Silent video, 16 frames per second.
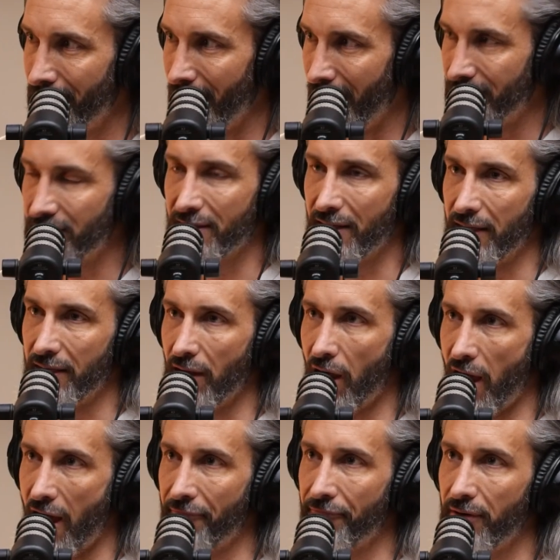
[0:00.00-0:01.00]
It's that
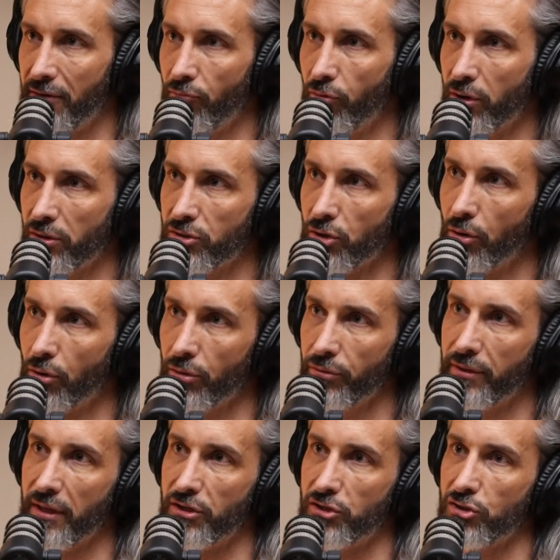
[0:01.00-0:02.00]
often we're told
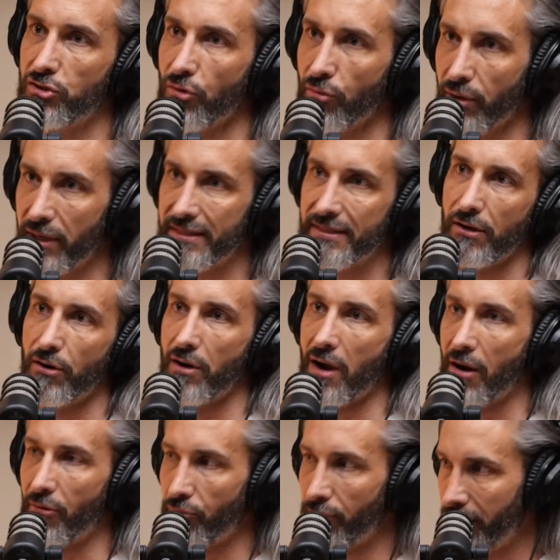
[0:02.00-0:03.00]
these stories that are
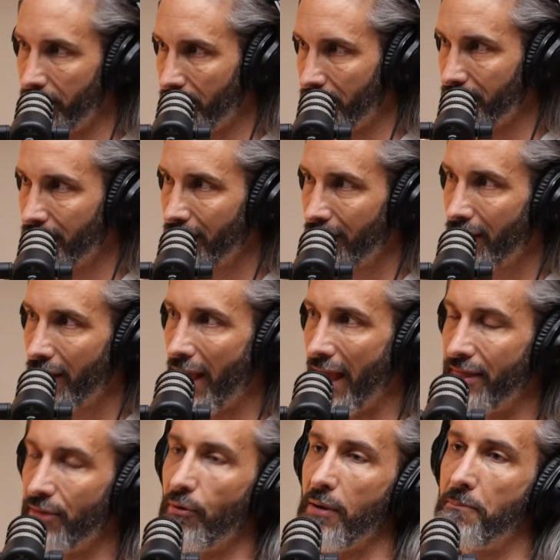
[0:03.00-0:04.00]
not real.
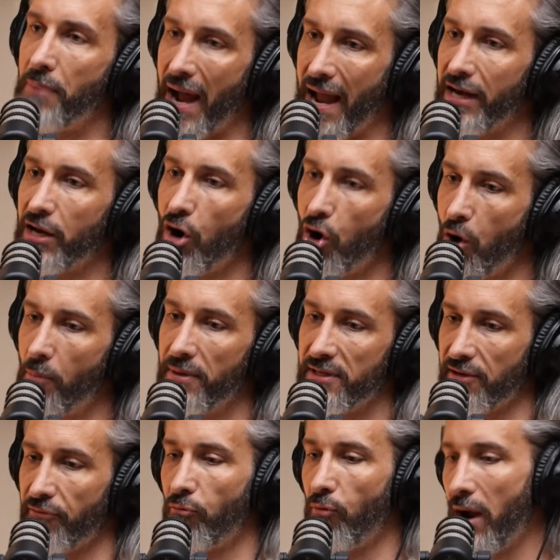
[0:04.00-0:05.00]
And then we buy into hope as
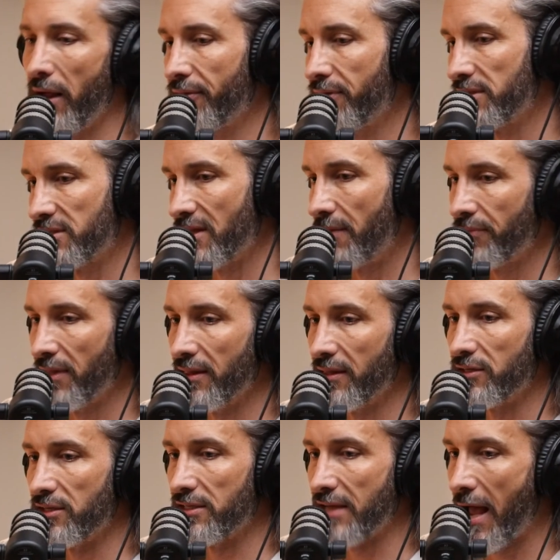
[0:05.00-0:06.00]
if wealth is something that
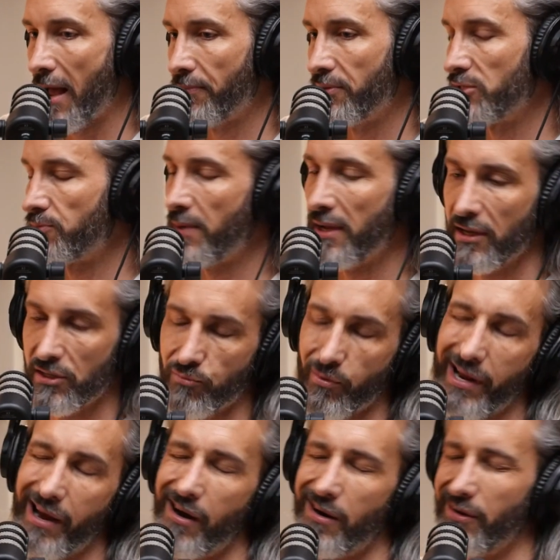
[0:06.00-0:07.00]
just happens because
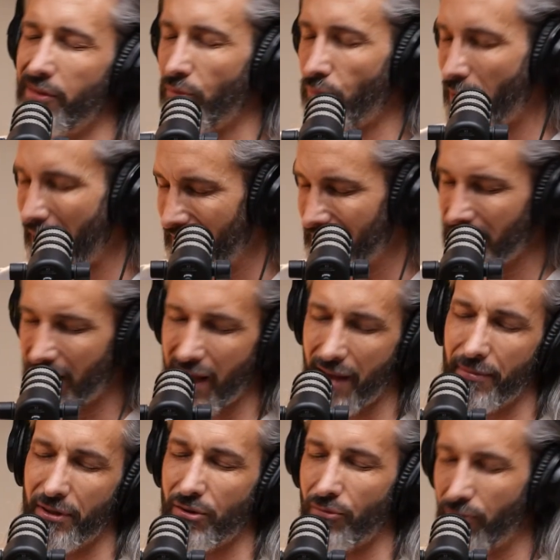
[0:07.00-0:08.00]
we are in the right
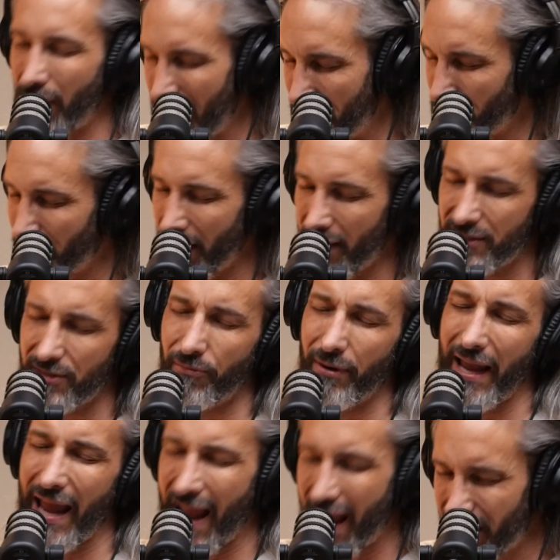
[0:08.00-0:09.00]
time at the right place and we
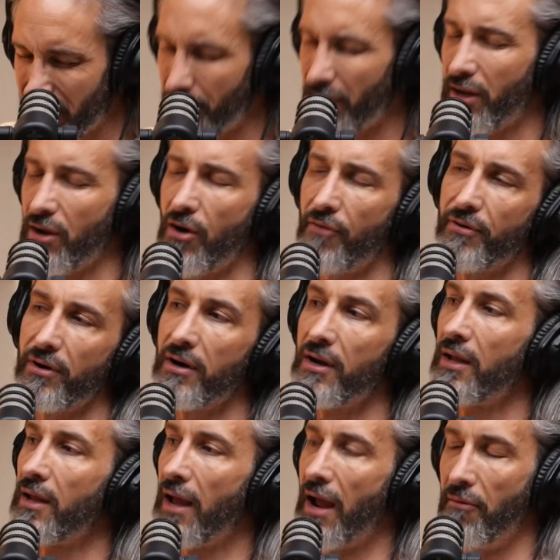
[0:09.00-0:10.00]
hand the money over
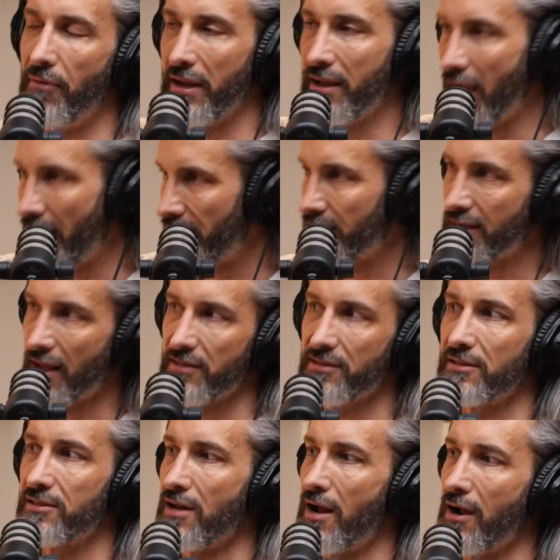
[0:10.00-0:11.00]
and we got the Tesla
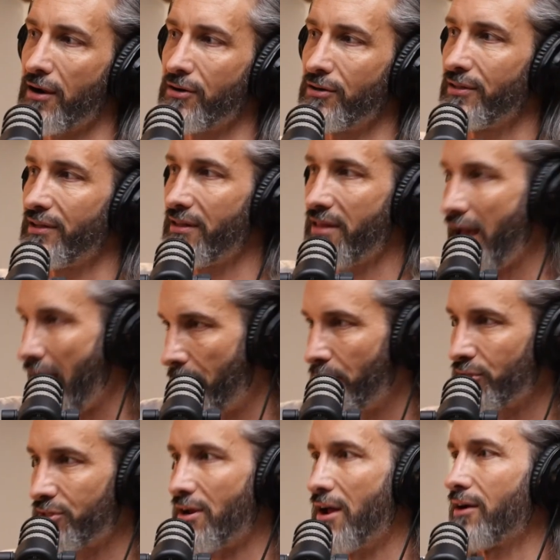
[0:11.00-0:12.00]
stock earlier, the Apple
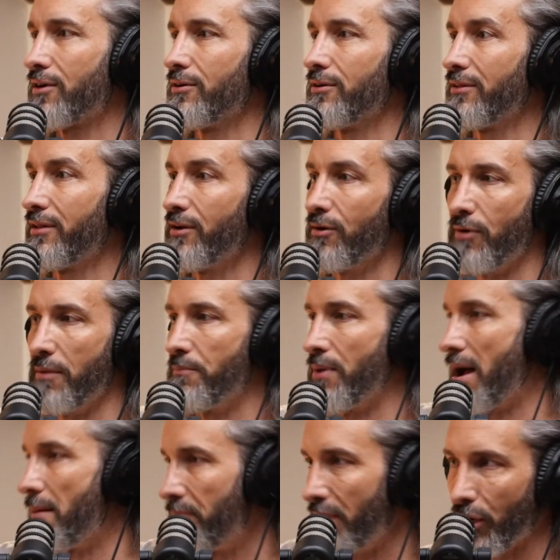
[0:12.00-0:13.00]
stock earlier, we
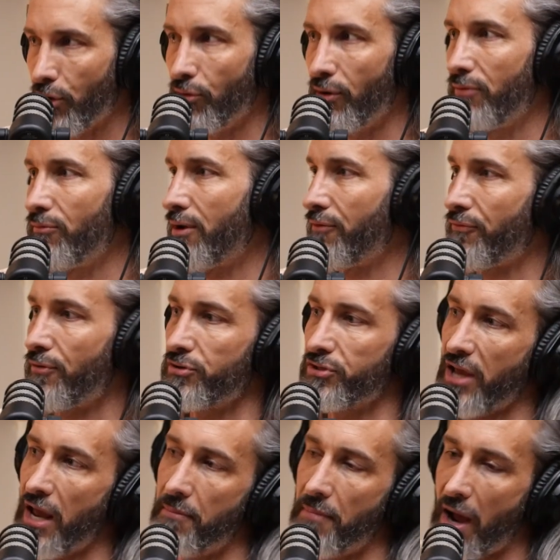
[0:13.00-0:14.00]
bought Bitcoin when it first
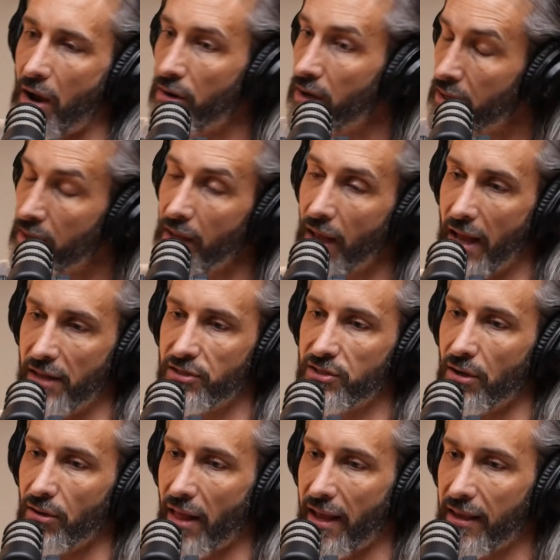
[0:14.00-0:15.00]
came out. And
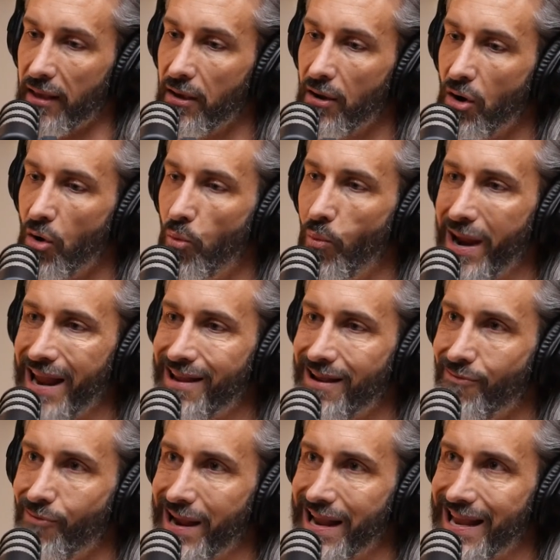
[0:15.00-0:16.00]
so like we
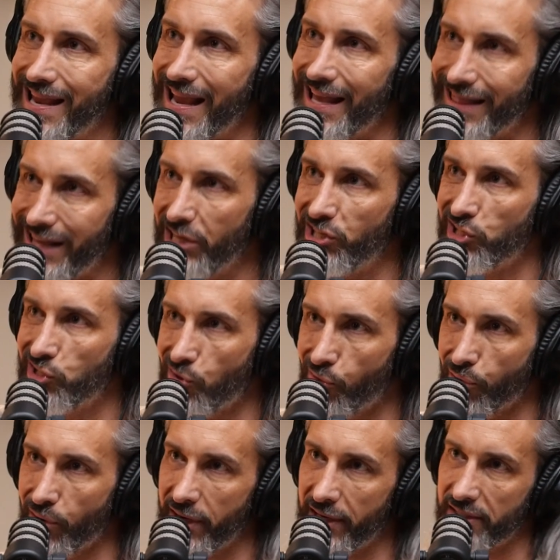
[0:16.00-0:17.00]
get these
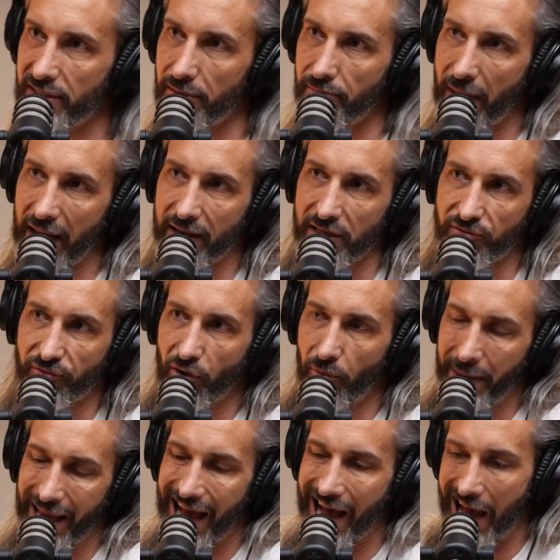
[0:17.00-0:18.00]
stories that make us feel
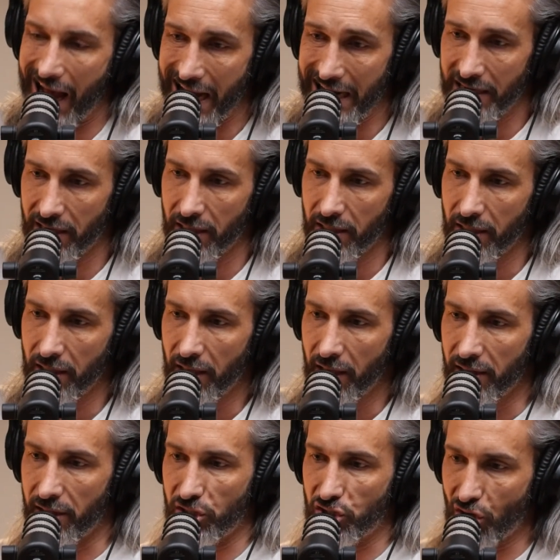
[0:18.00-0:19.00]
behind,
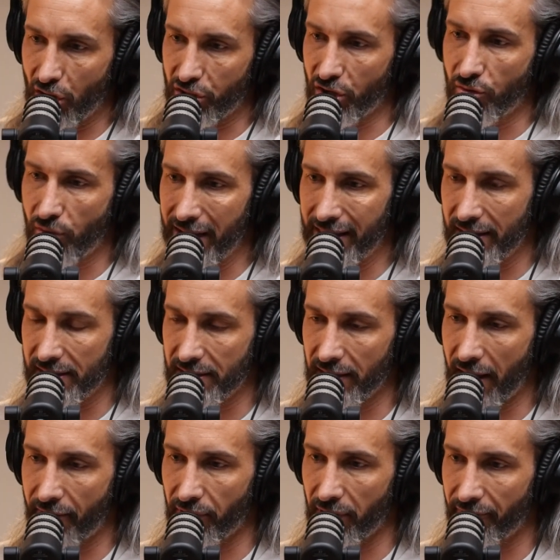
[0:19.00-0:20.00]
that start to create this
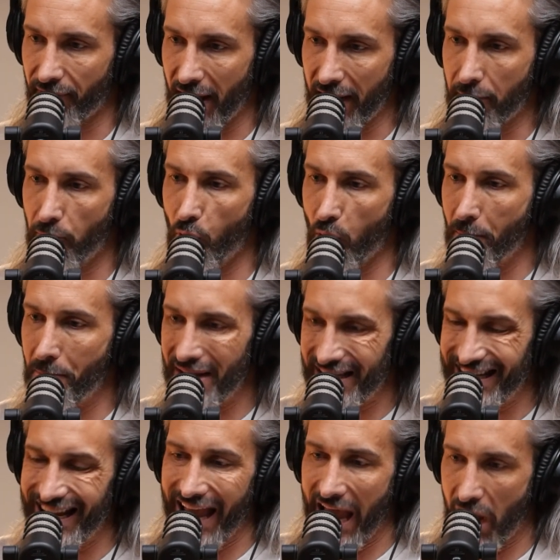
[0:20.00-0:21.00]
level of like we're
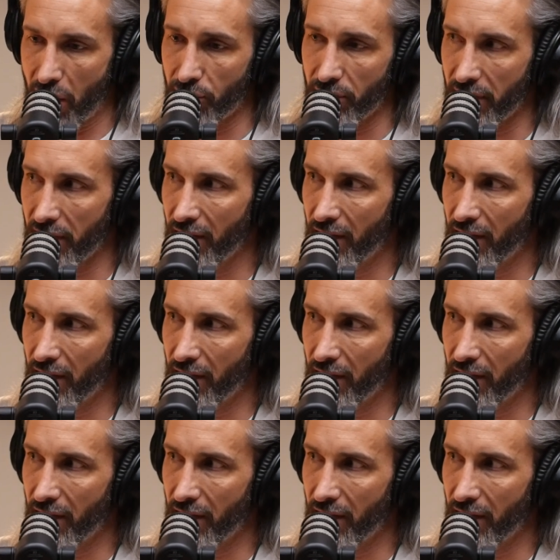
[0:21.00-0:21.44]
missing out.